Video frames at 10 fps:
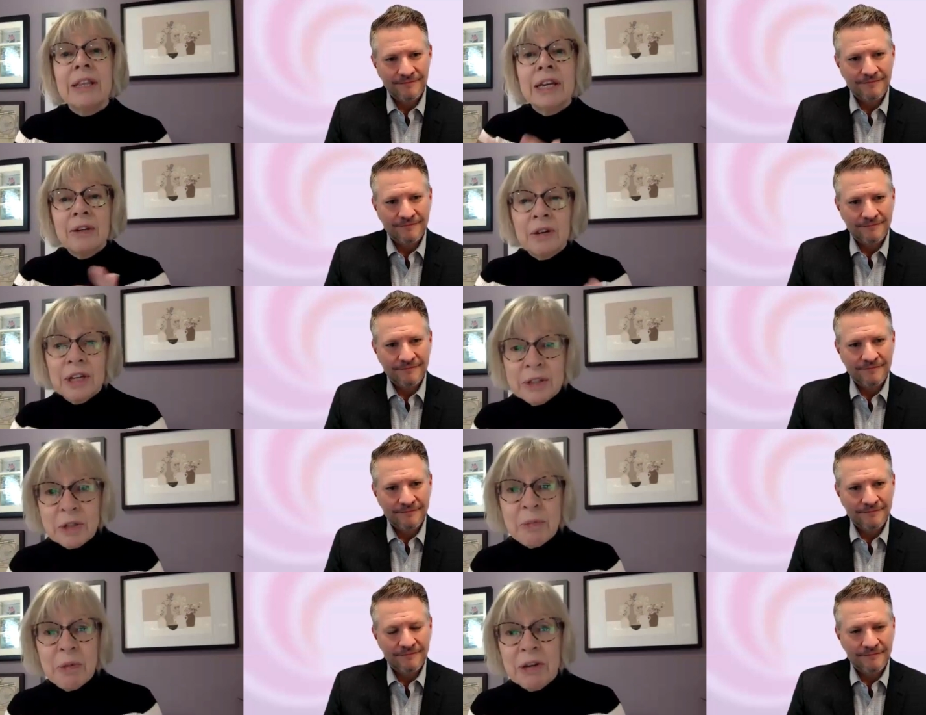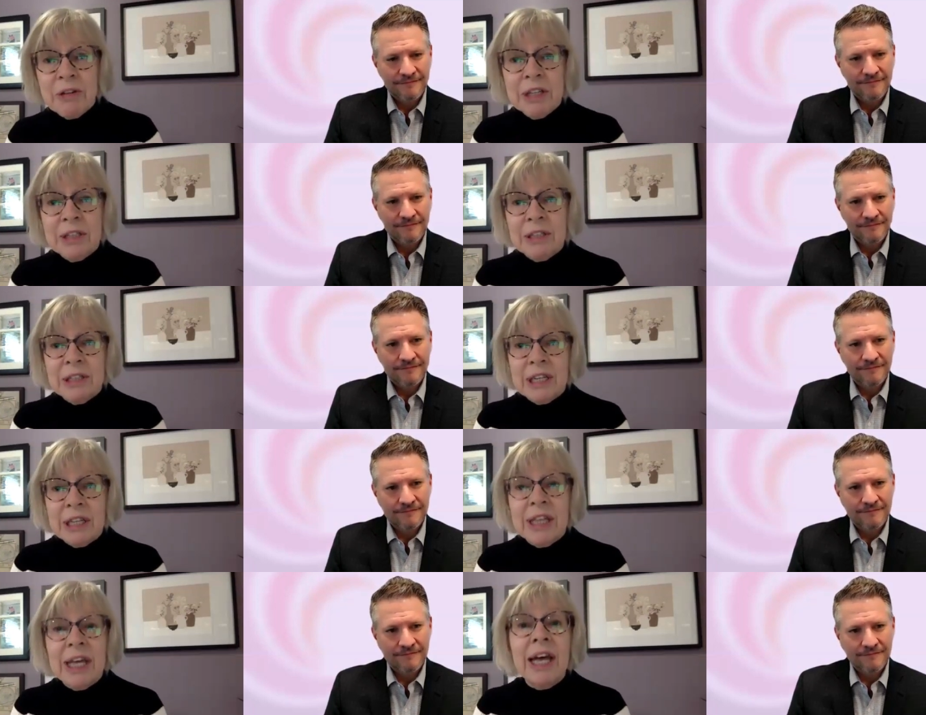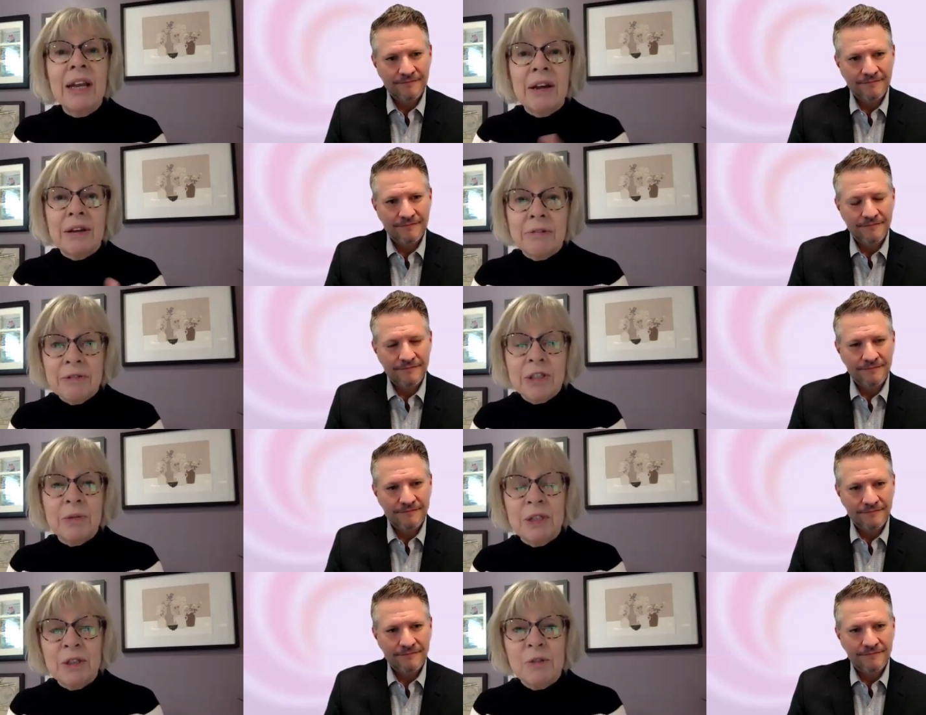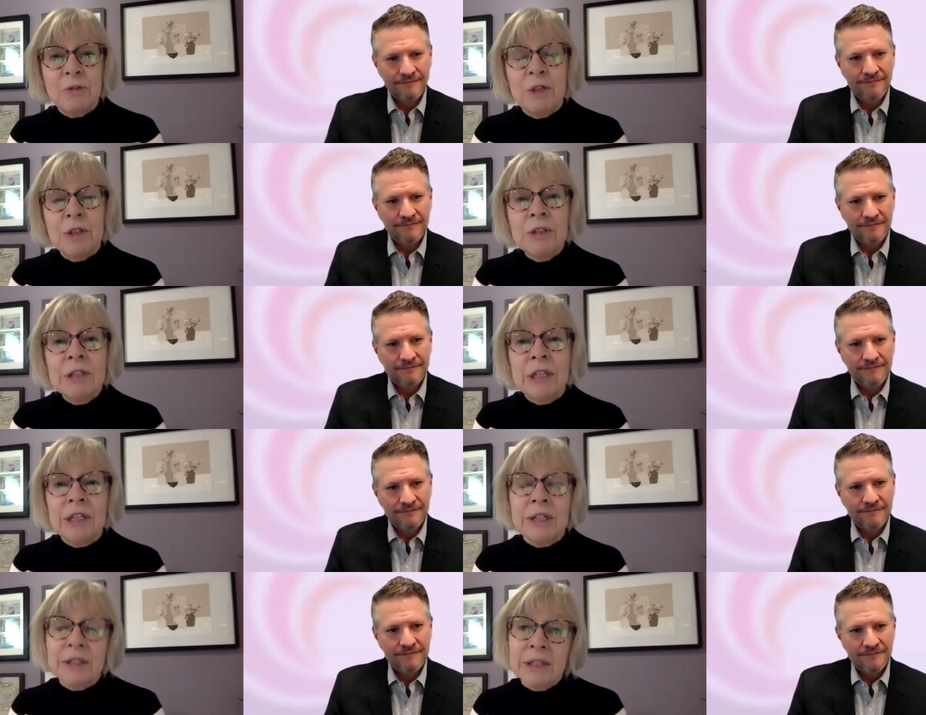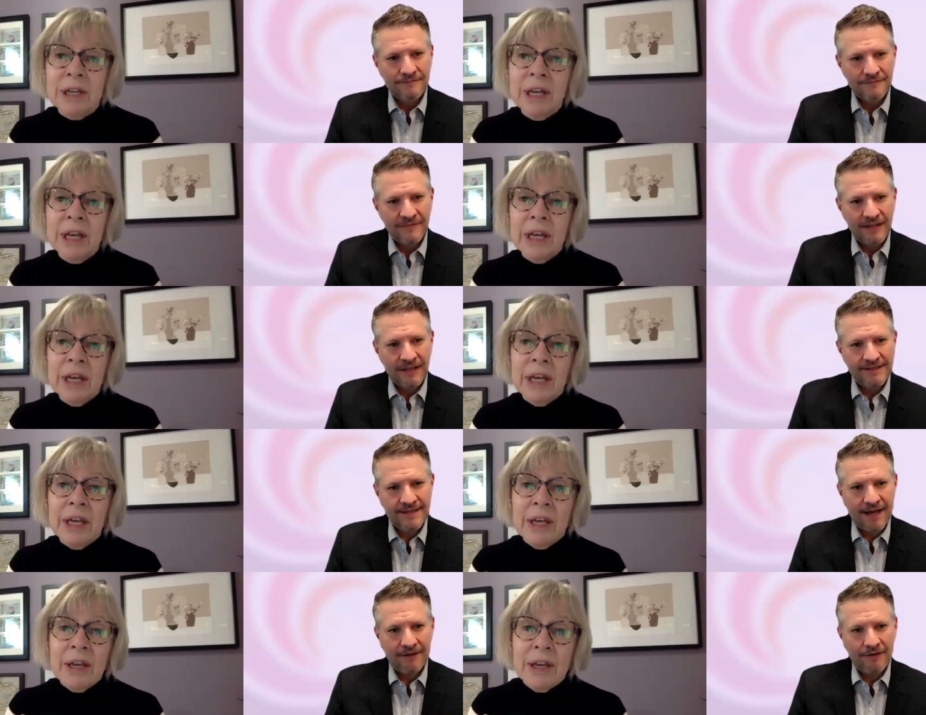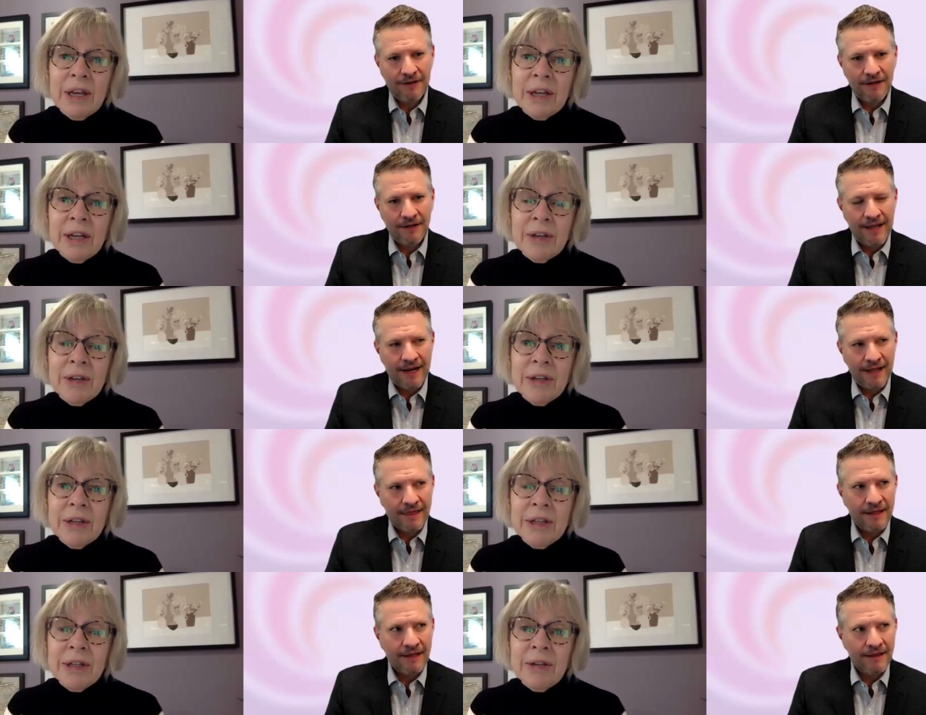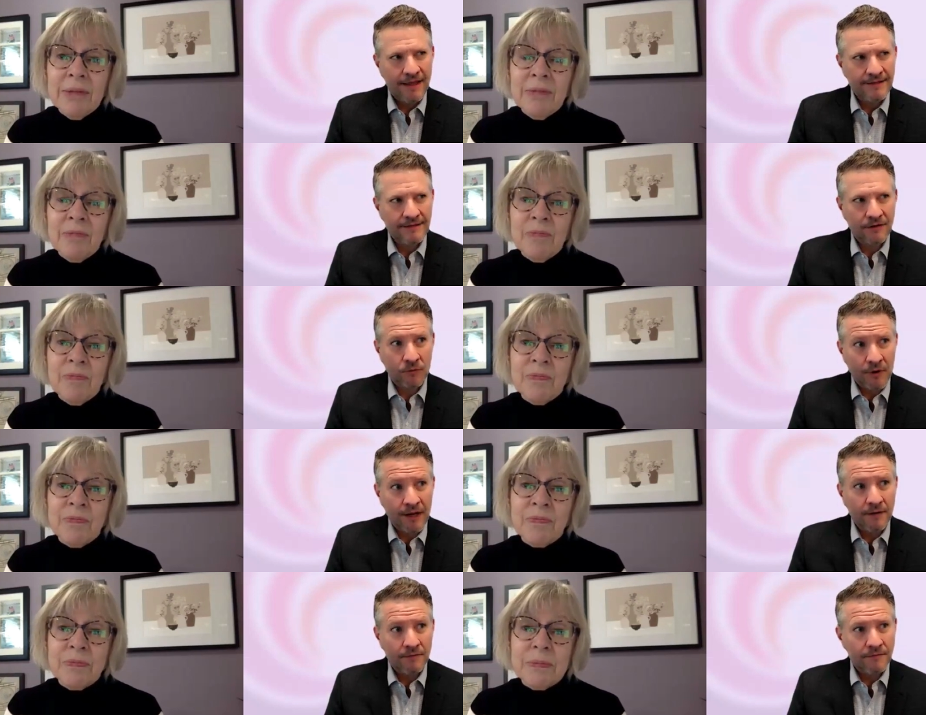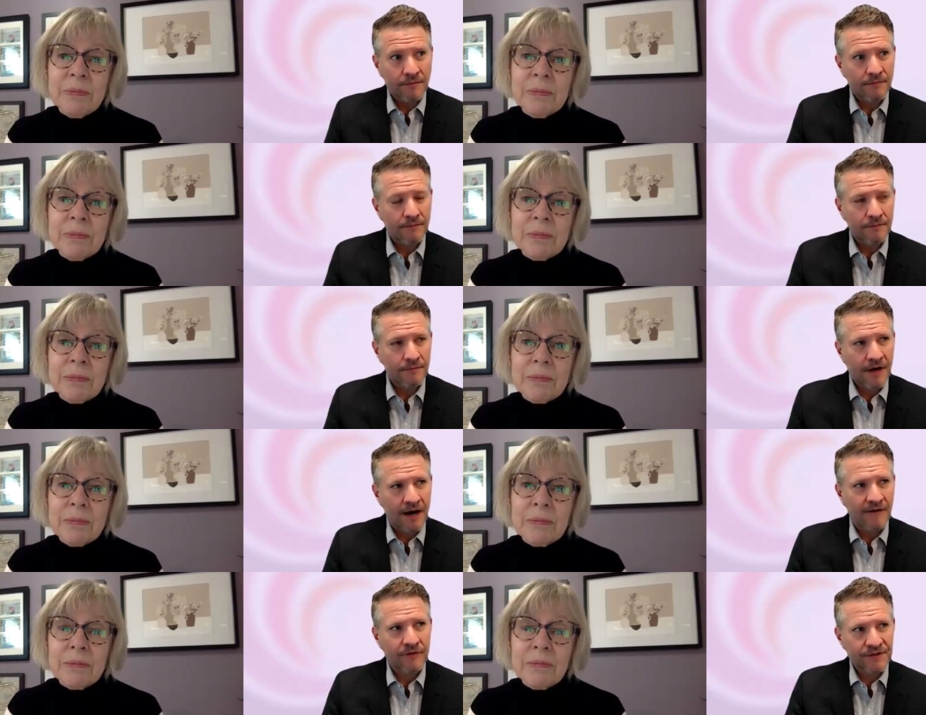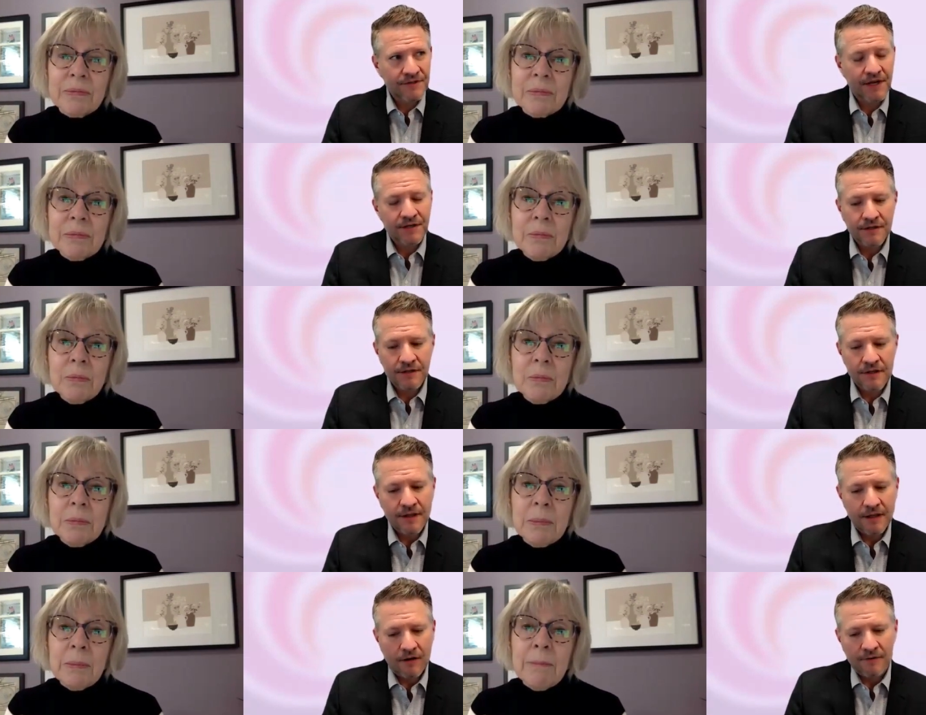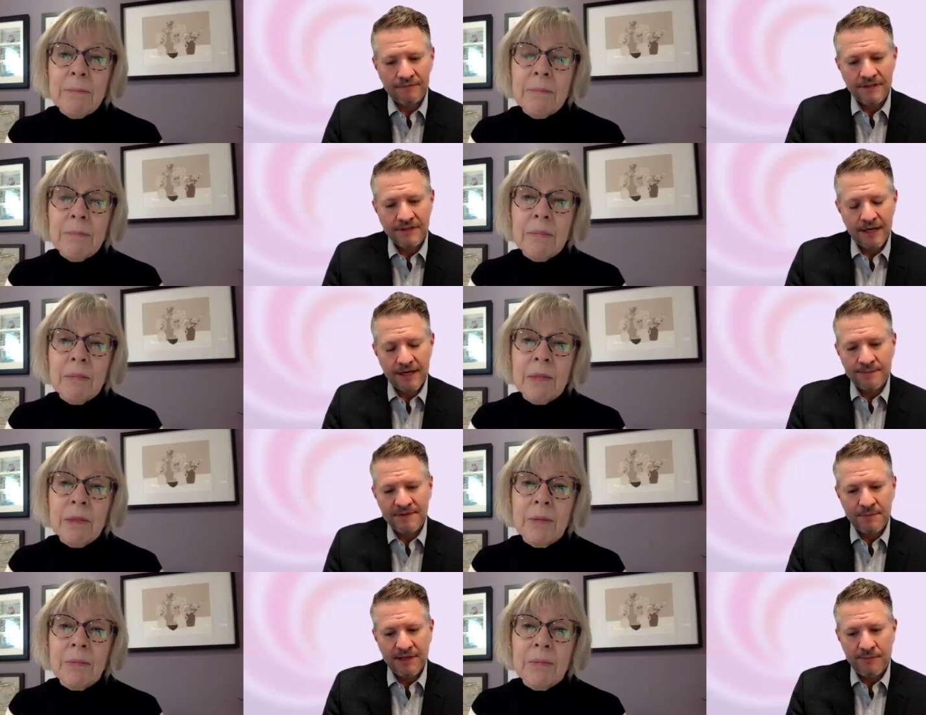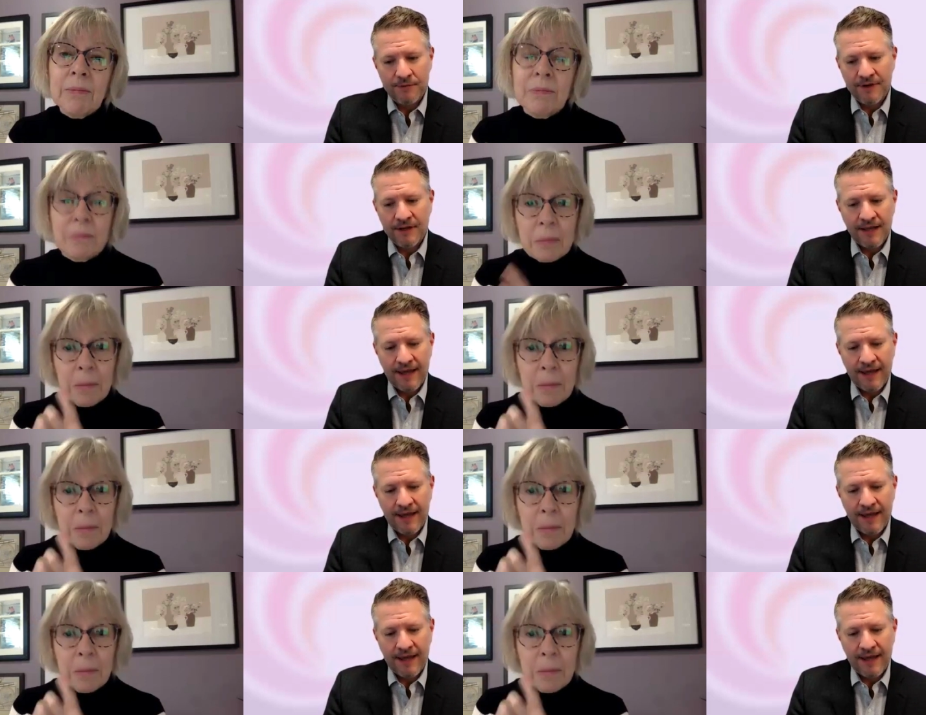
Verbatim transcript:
Speaker 1: They're not experiencing their life to its fullness.
Speaker 2: Exactly. And I think that's a great conversation that oftentimes people